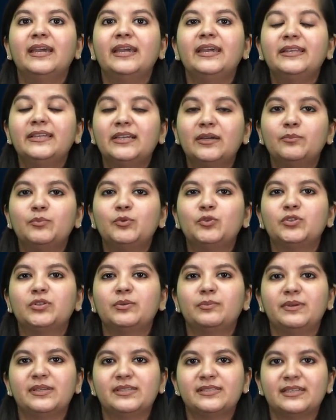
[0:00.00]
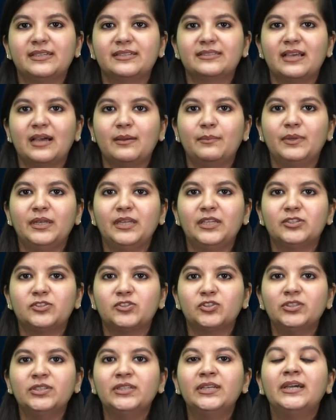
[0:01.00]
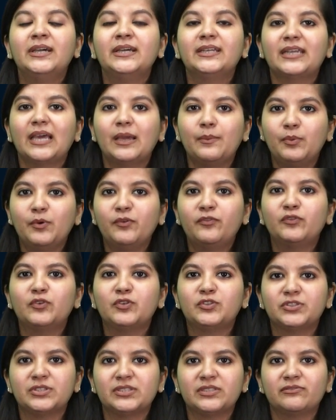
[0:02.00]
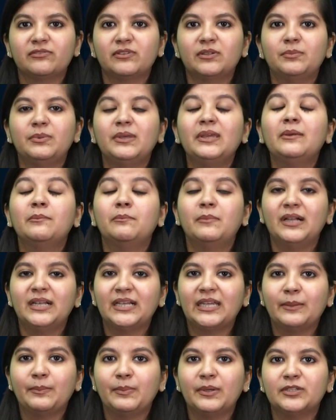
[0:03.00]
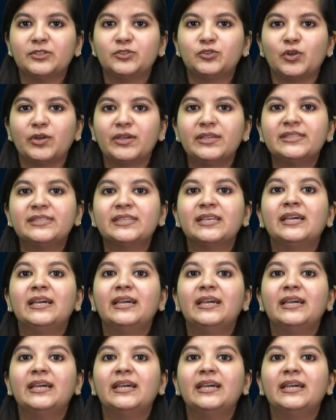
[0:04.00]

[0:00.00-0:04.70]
In computer-based examination, type of questions will be multiple choice.